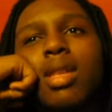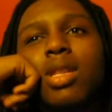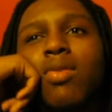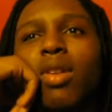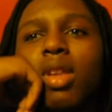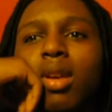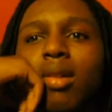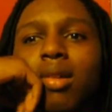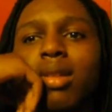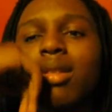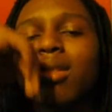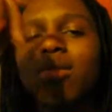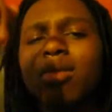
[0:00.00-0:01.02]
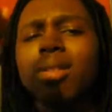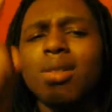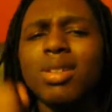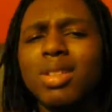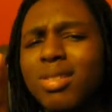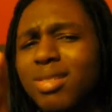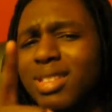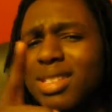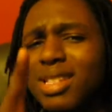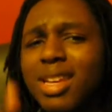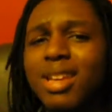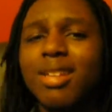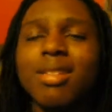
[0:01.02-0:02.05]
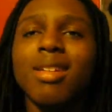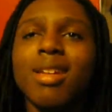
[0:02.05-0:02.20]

this video, and you know you did,